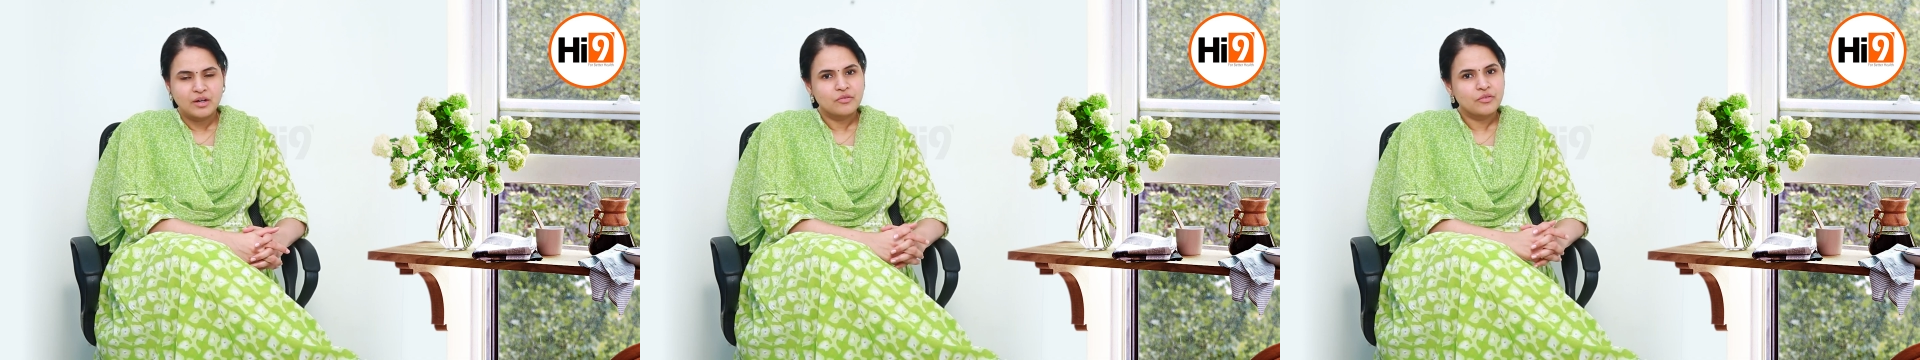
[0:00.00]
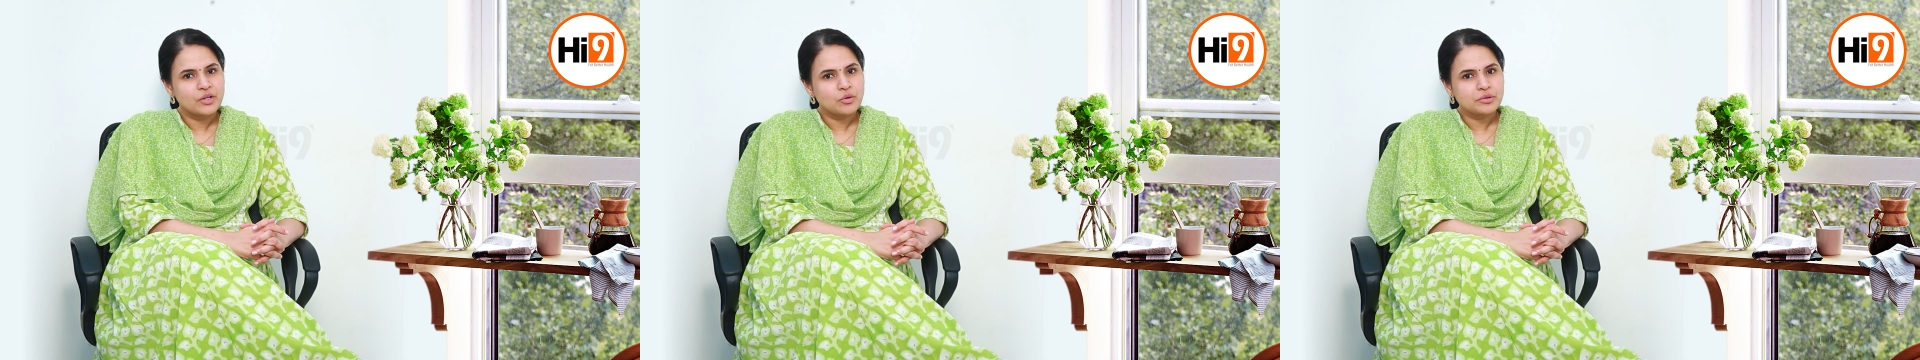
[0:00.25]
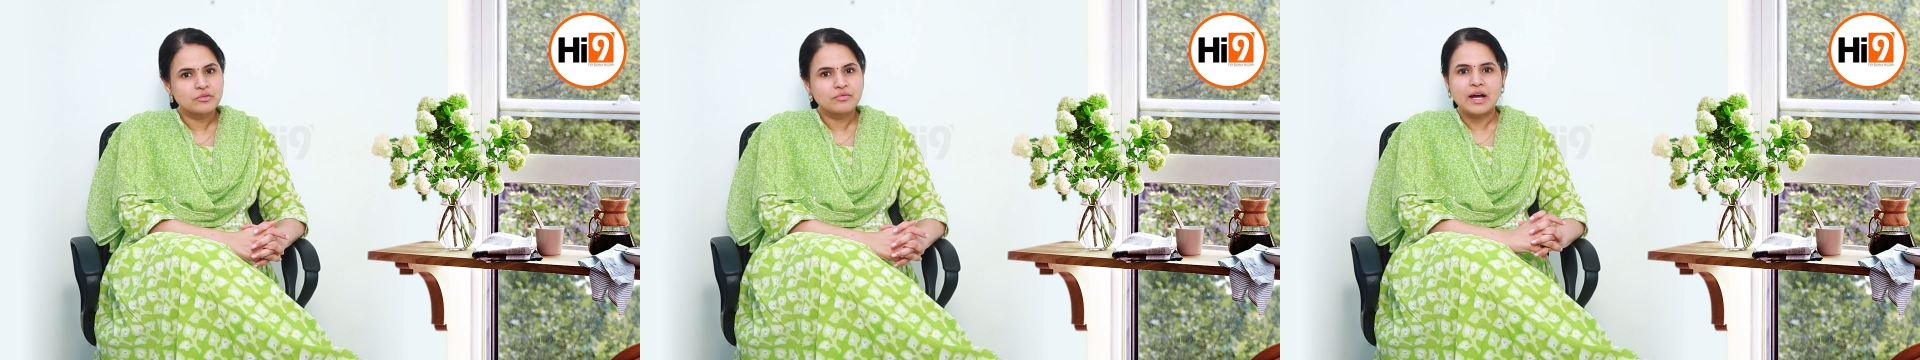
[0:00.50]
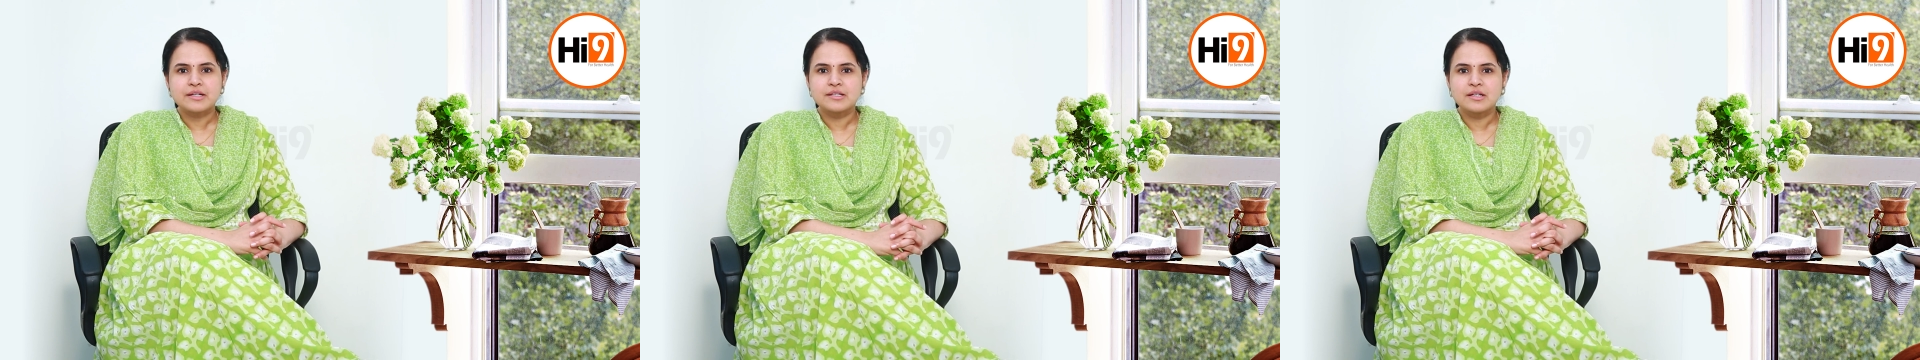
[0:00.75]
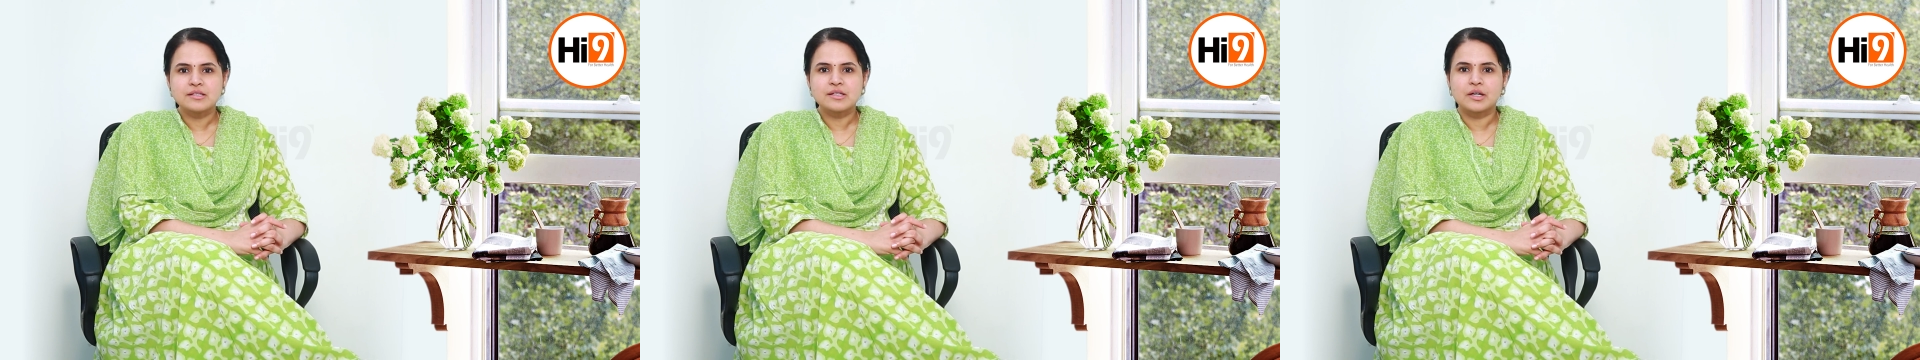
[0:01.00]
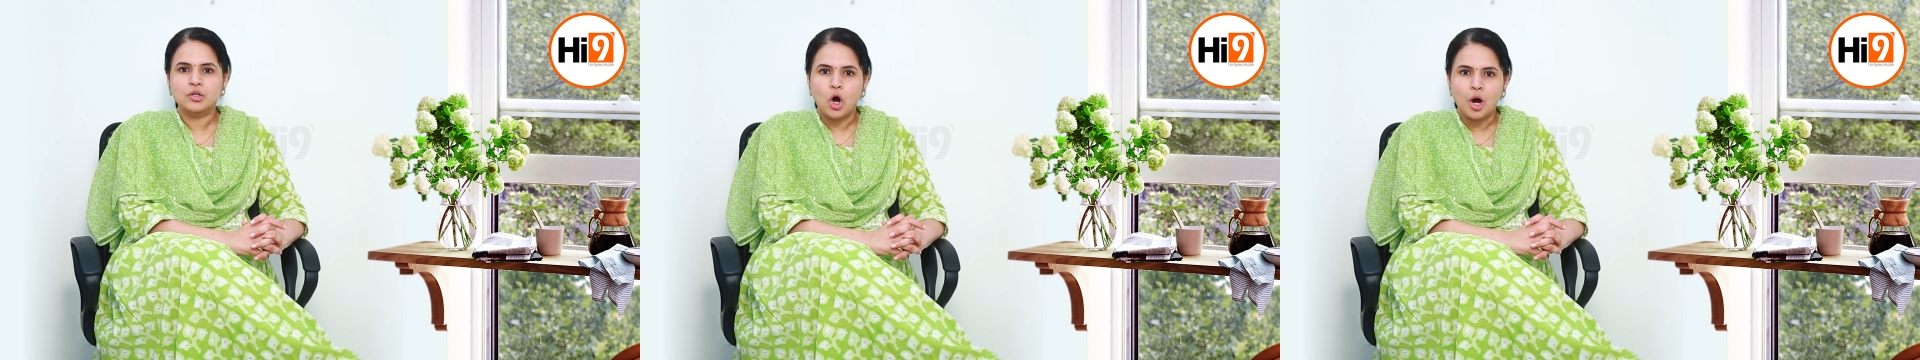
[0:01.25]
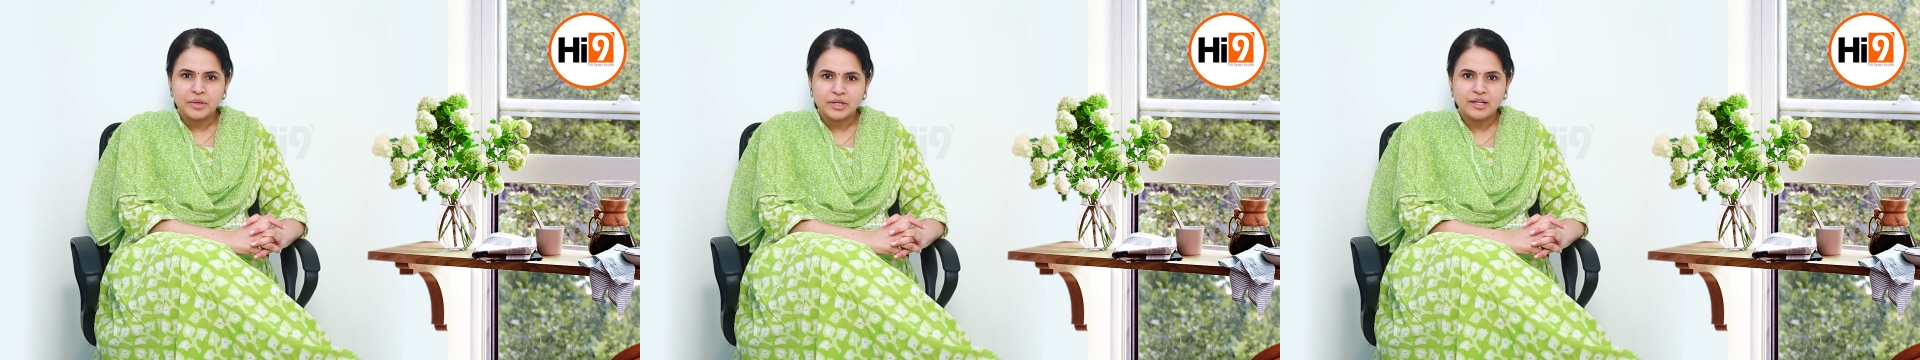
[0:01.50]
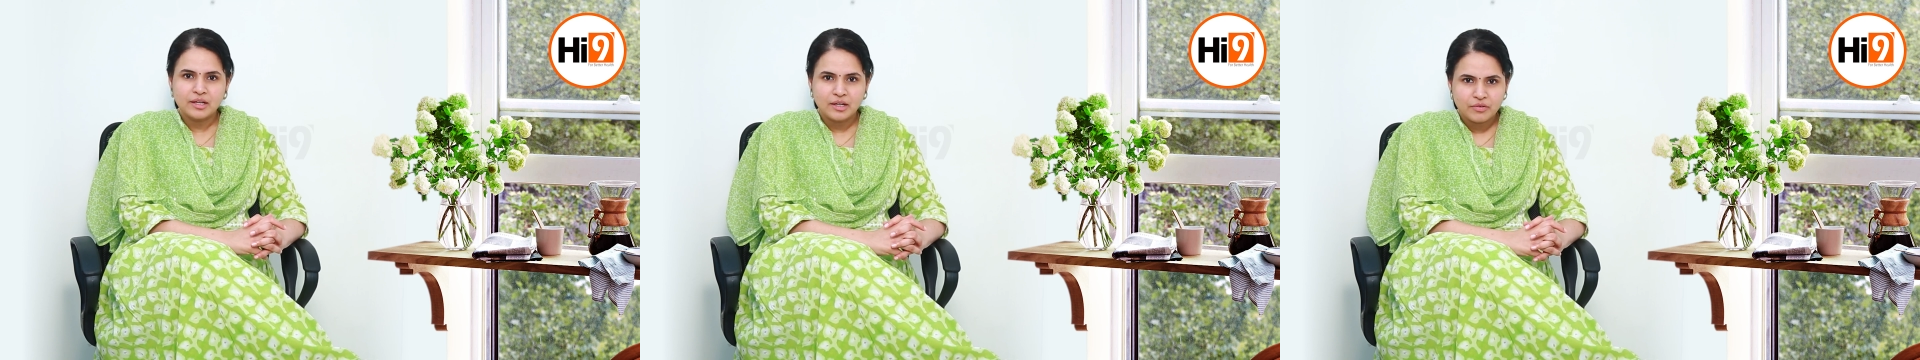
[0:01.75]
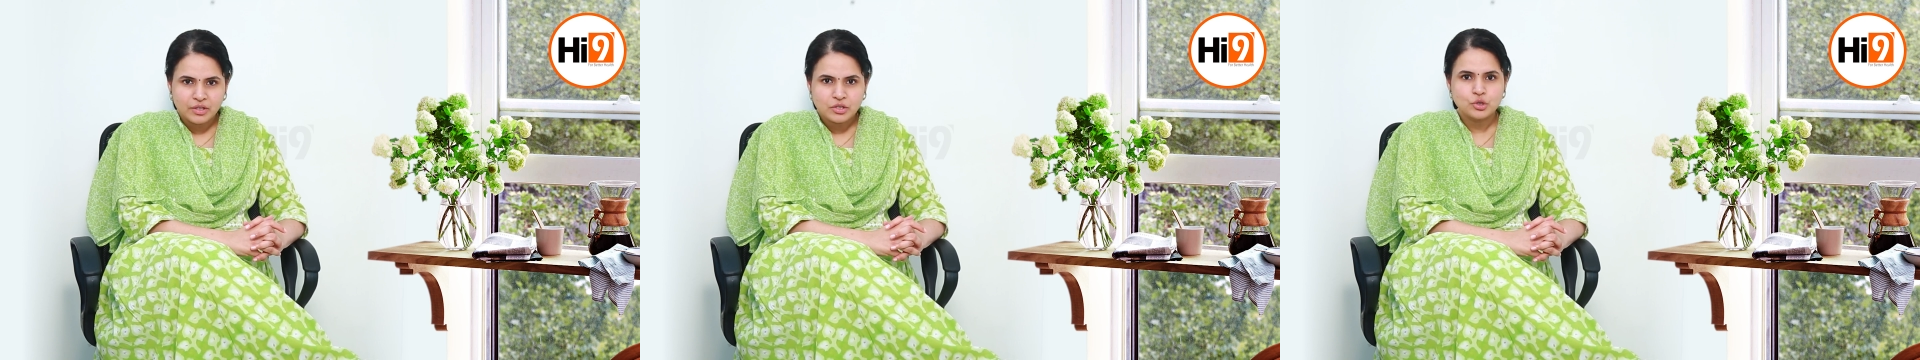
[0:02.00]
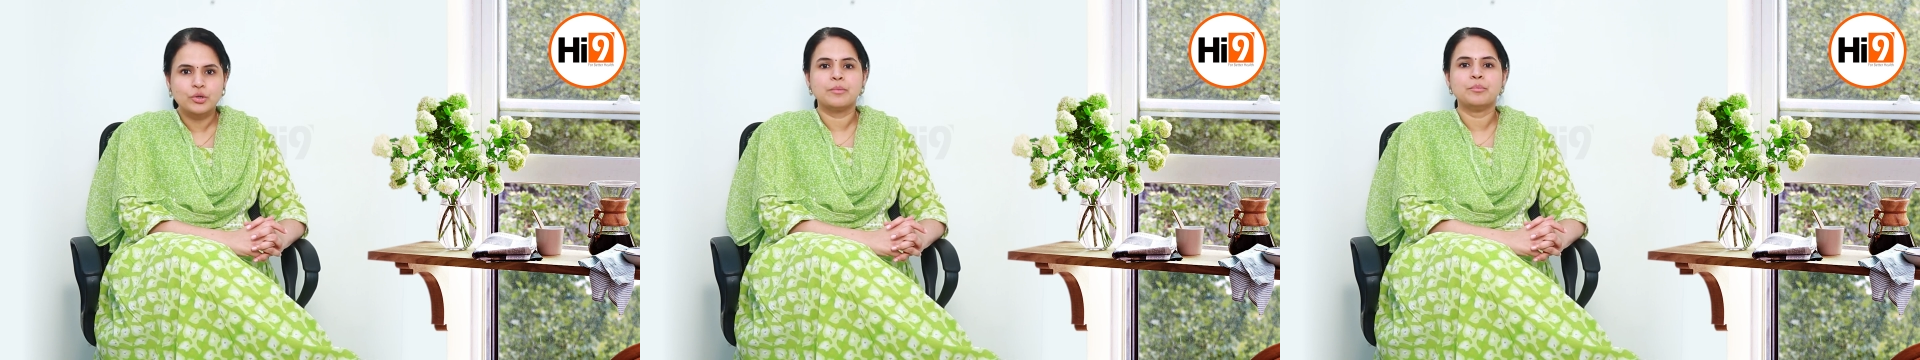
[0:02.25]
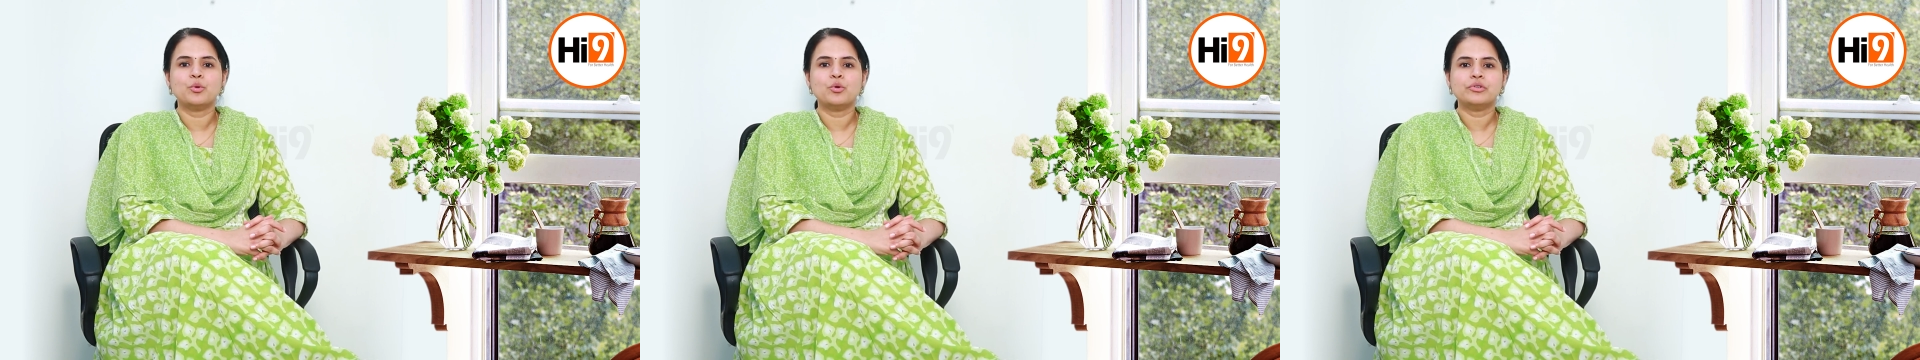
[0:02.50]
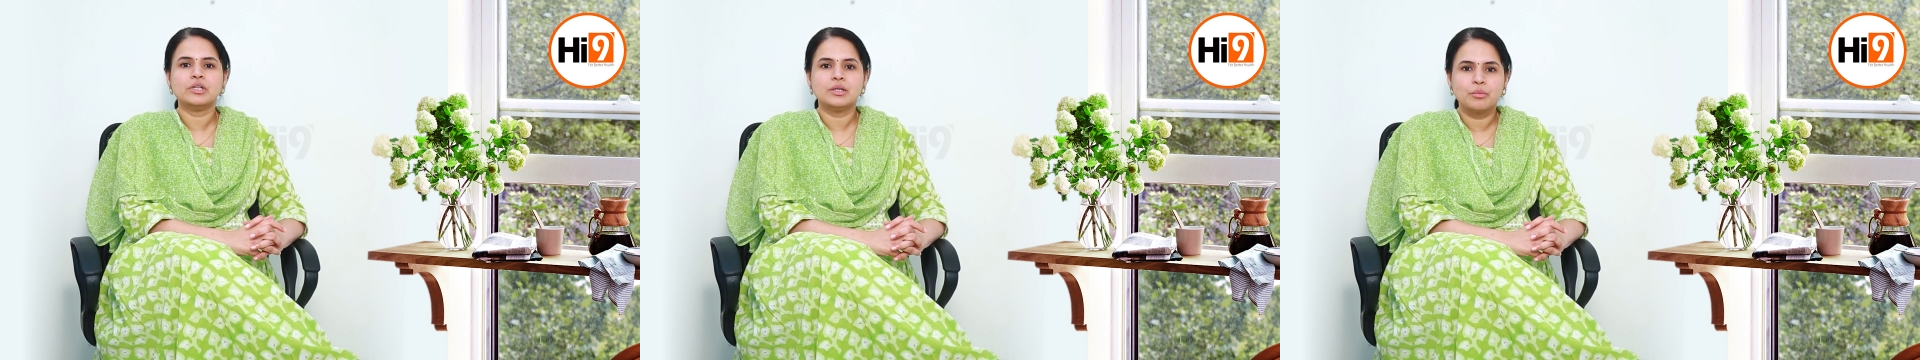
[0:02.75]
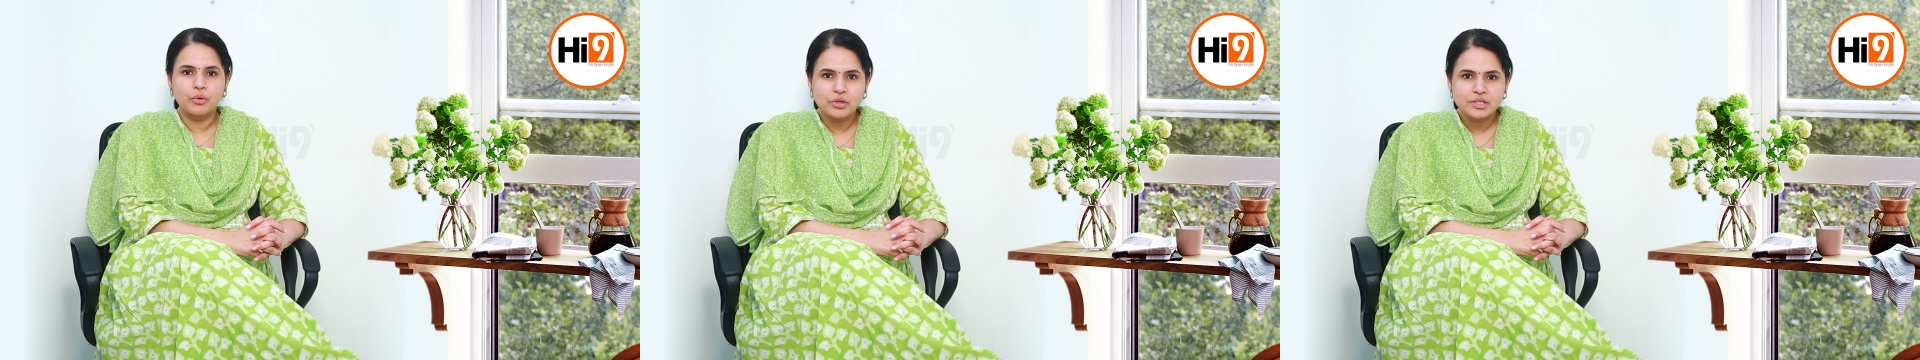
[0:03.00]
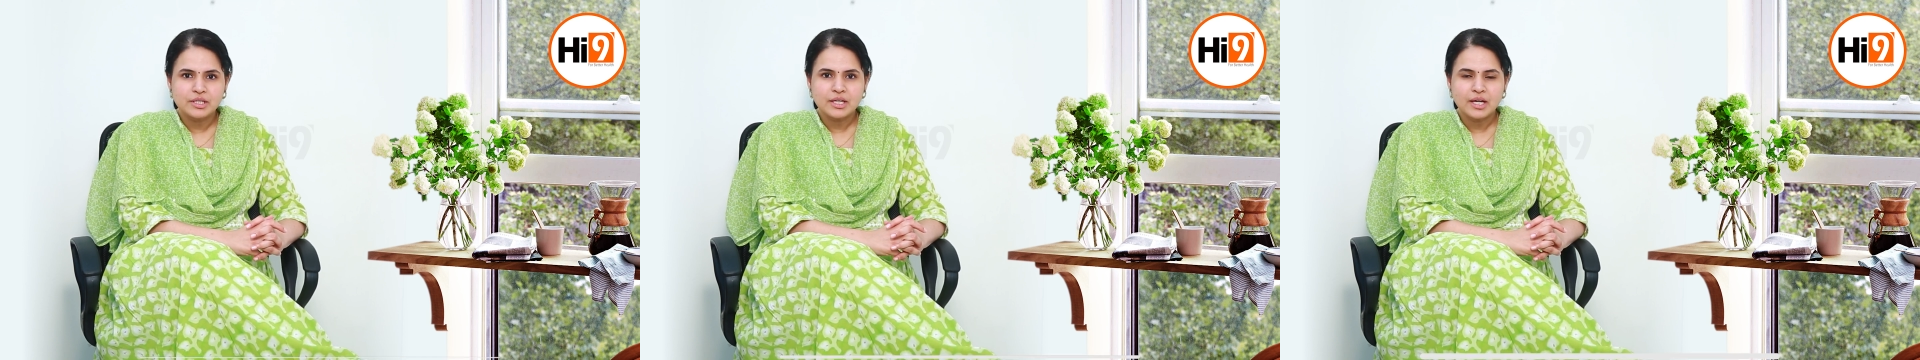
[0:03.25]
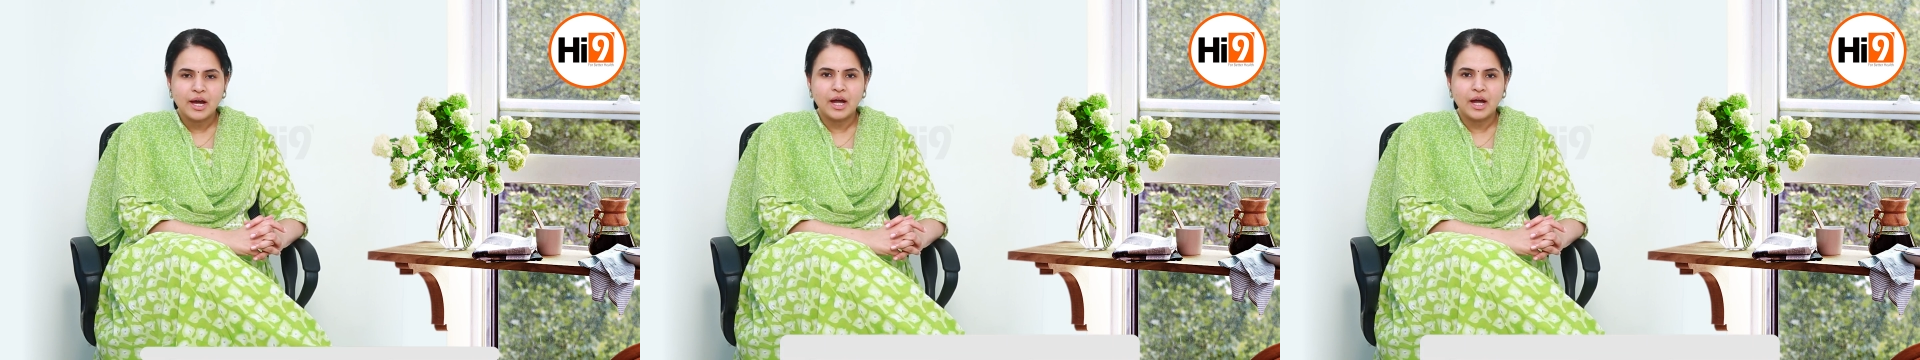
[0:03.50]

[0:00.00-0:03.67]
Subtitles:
We know that vaccines are commonly given to improve the immunity